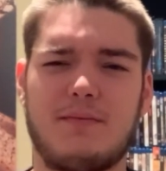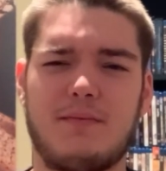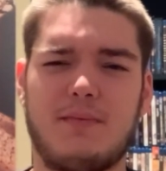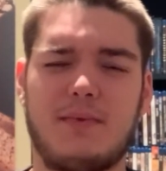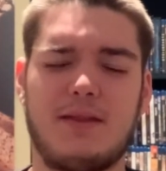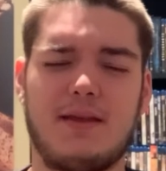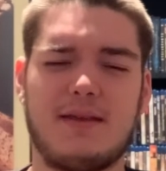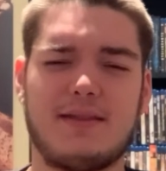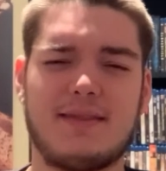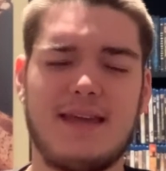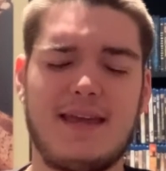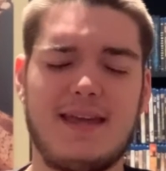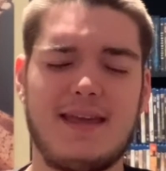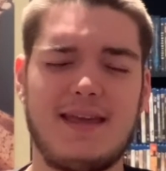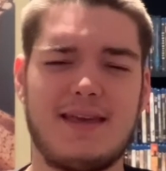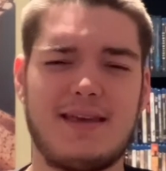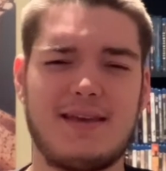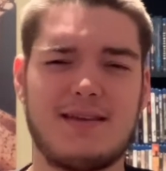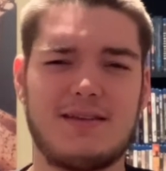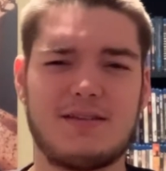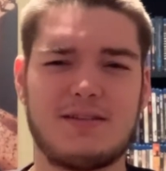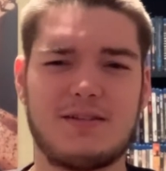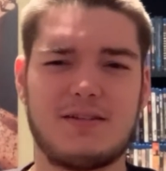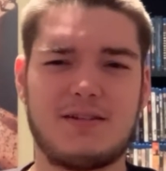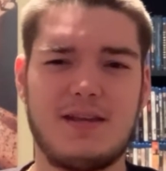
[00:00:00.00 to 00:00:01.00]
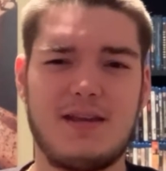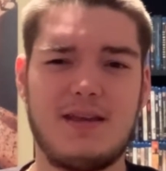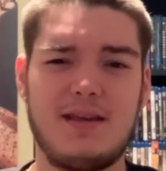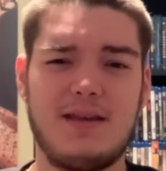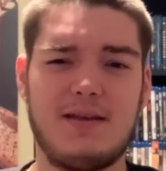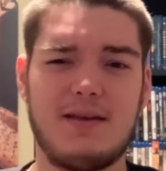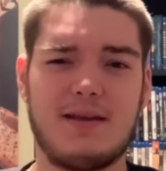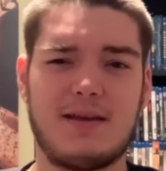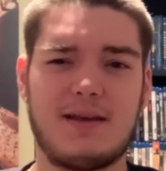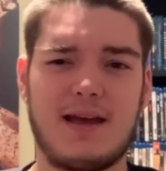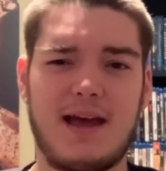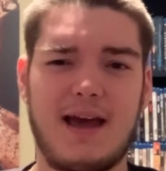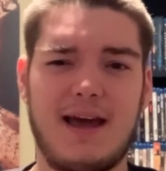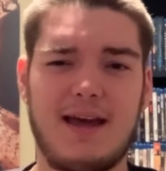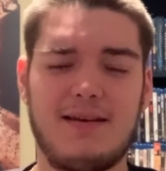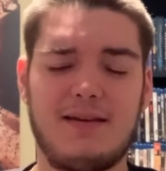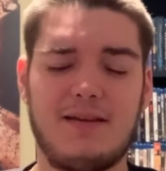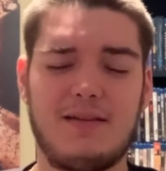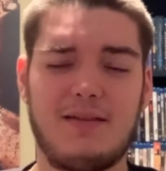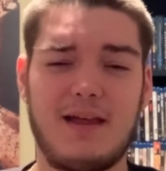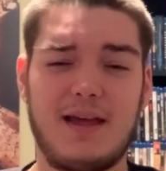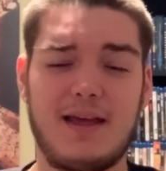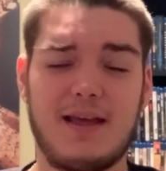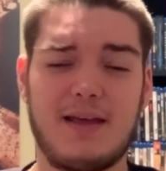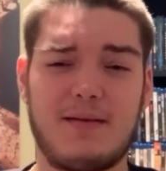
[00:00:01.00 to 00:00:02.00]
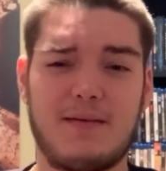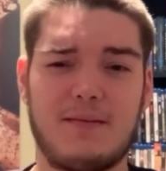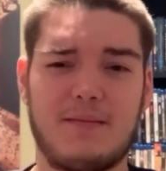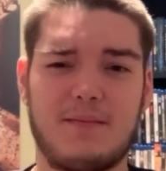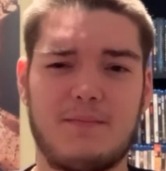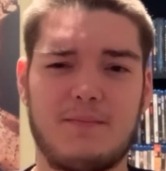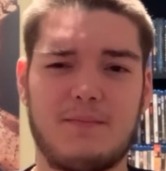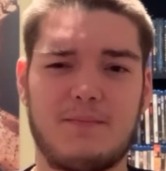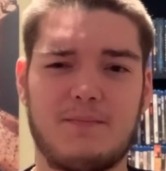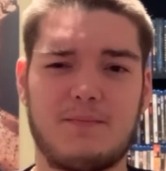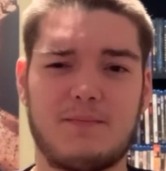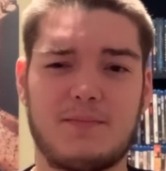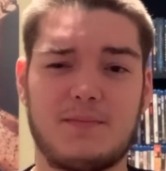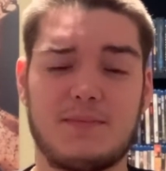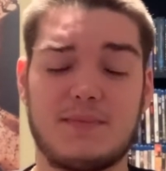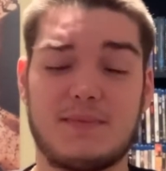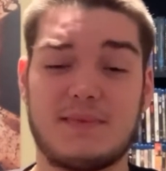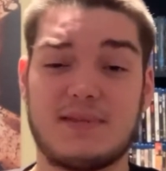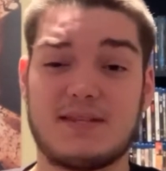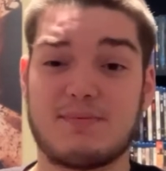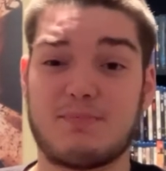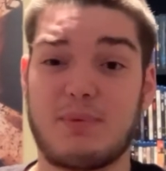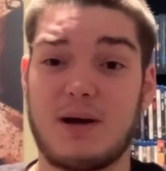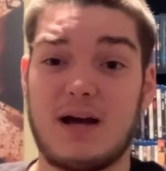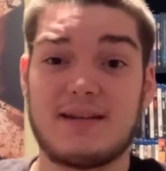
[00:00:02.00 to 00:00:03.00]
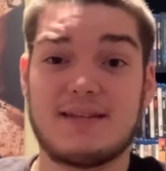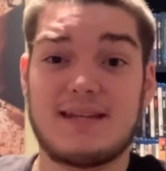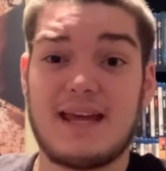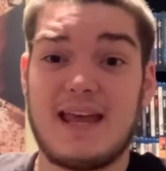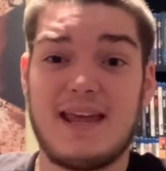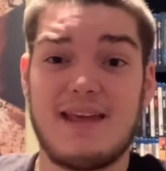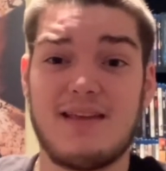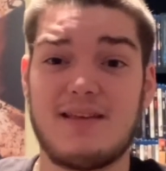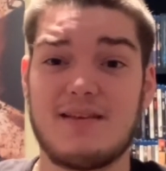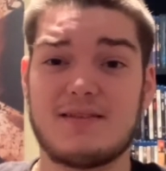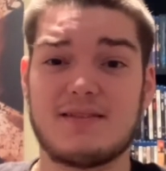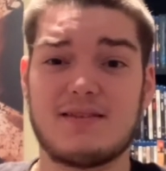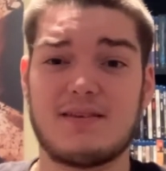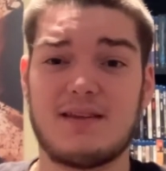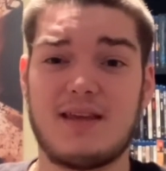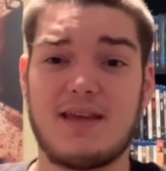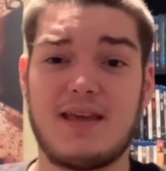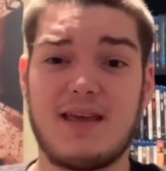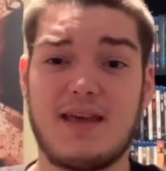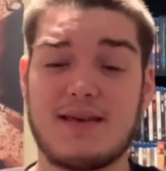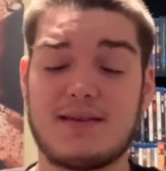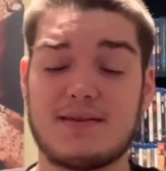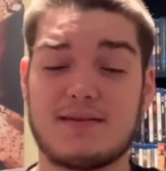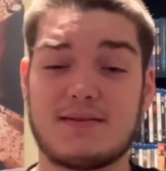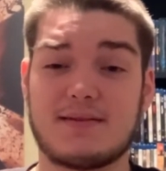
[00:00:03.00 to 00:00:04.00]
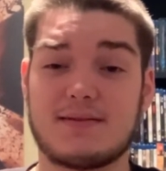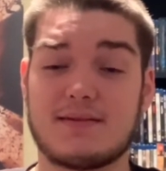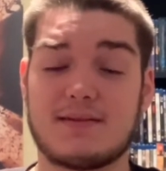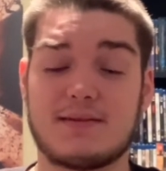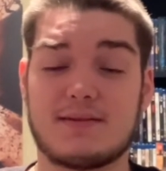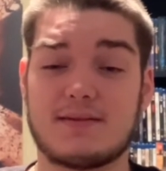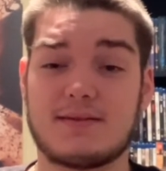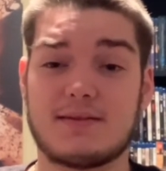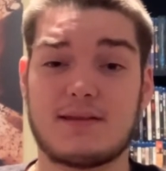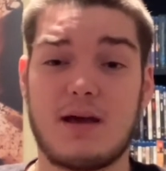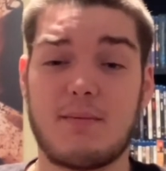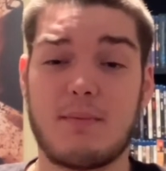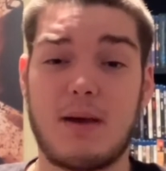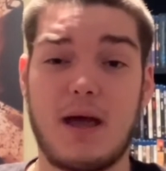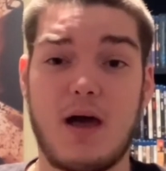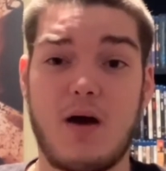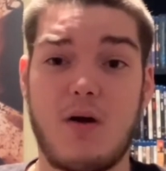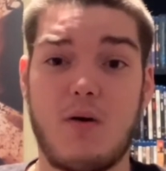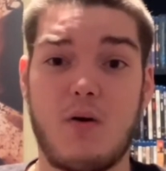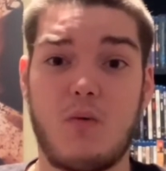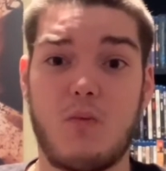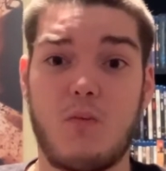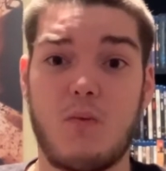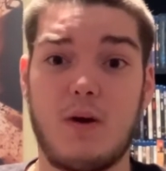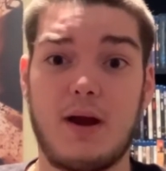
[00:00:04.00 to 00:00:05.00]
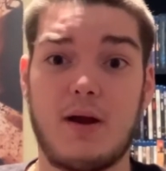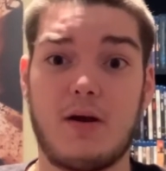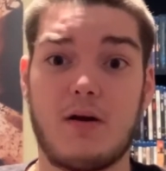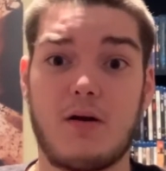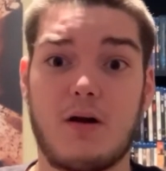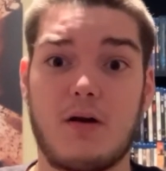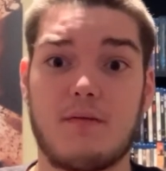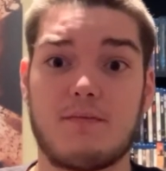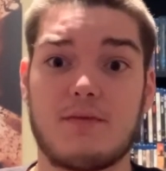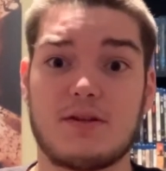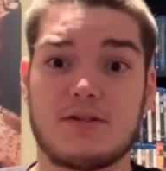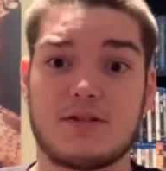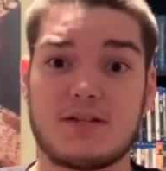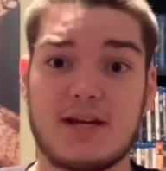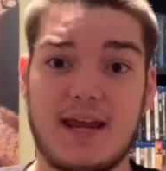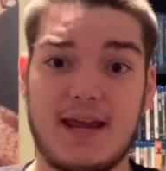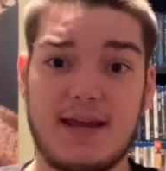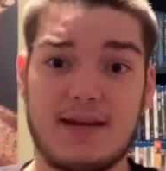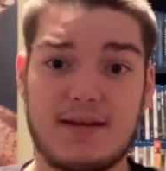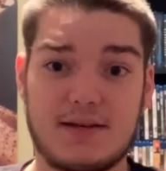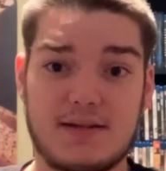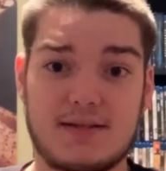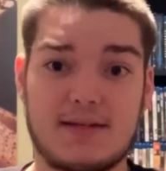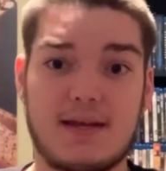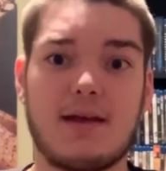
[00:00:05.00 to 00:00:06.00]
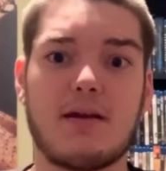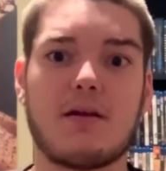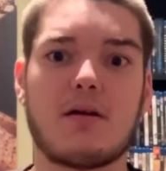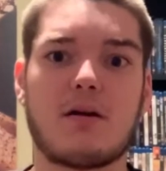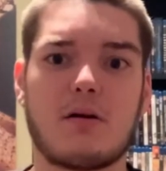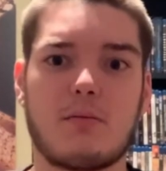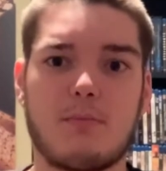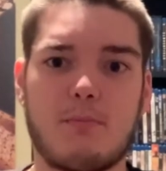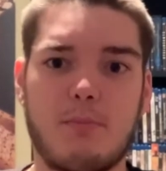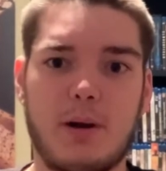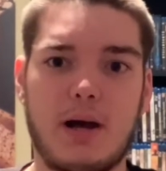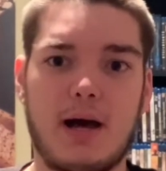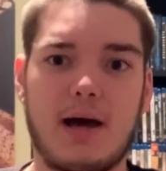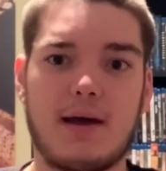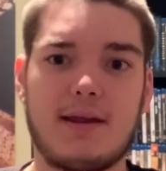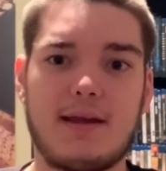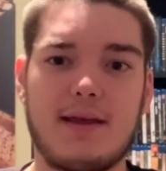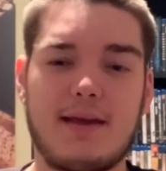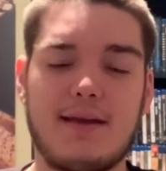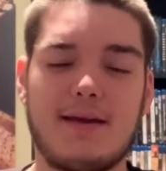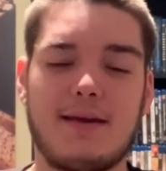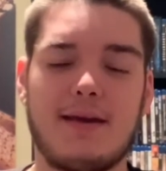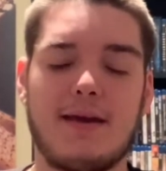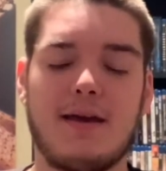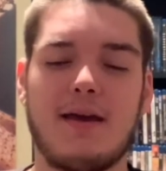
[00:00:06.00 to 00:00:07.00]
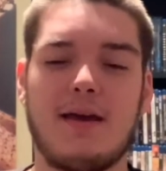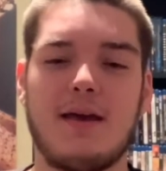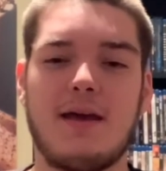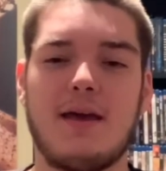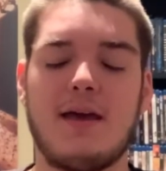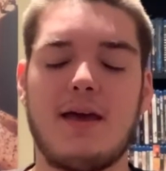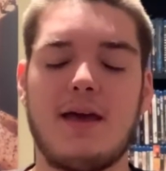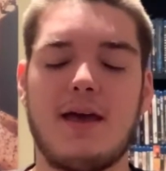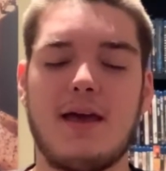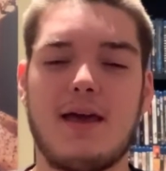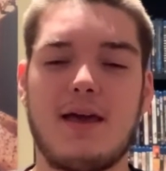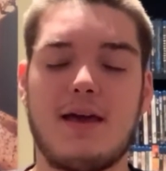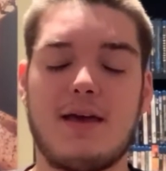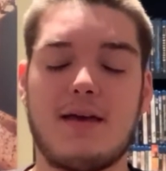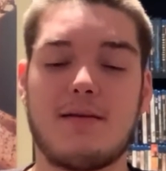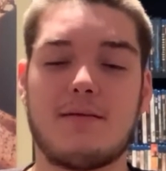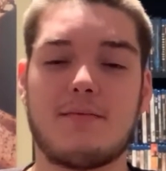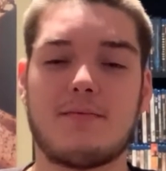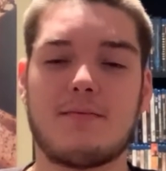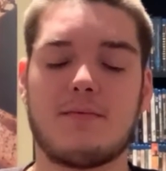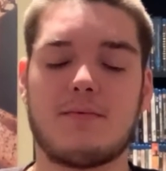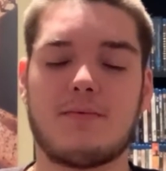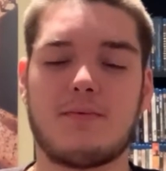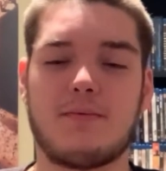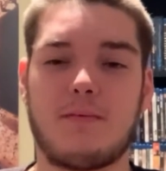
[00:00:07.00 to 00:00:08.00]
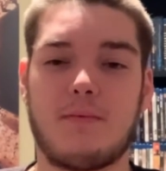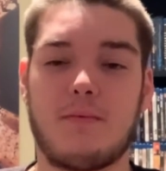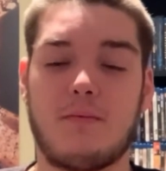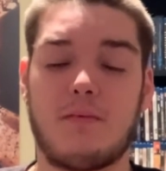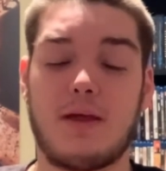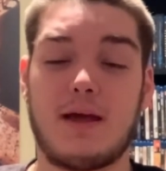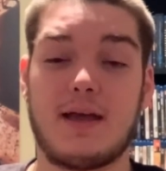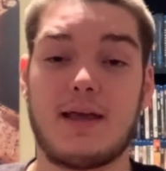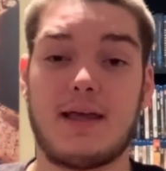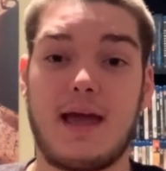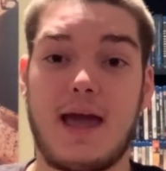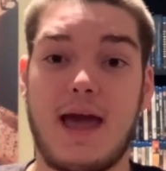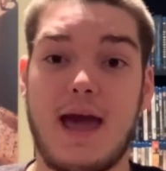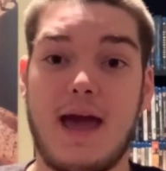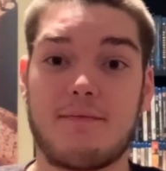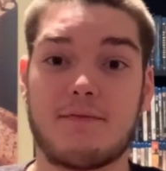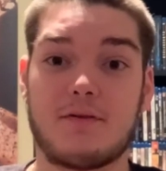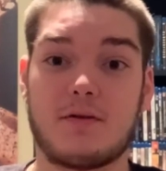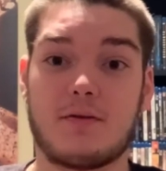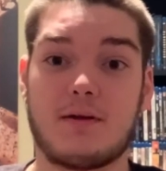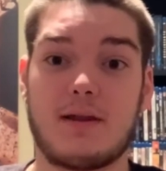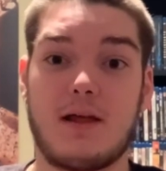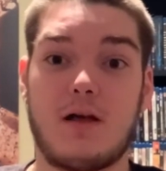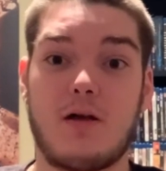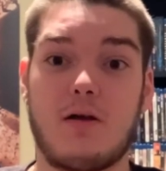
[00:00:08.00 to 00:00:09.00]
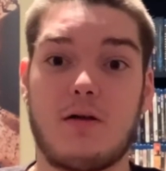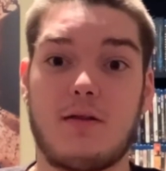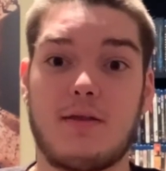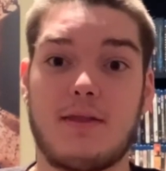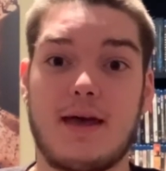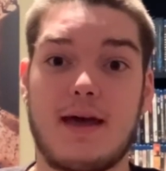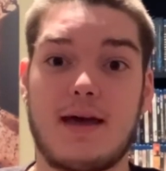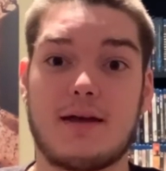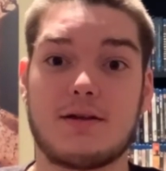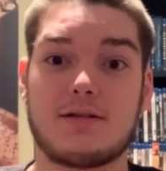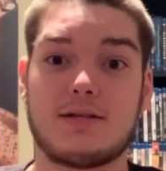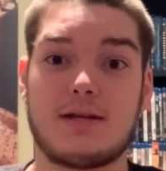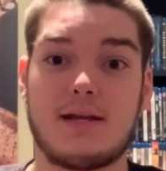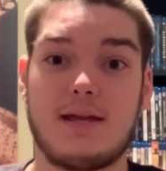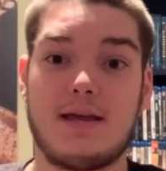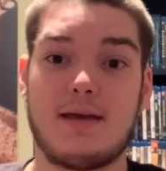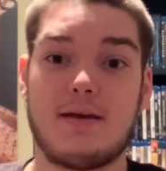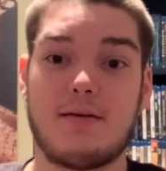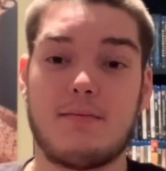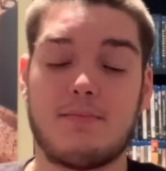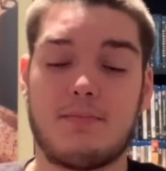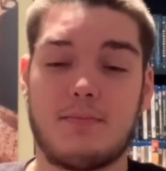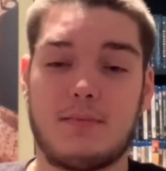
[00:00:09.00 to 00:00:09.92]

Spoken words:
the thing is, she kind of, like, spontaneously is somehow aware of the changes in her body. And, like, after all that, she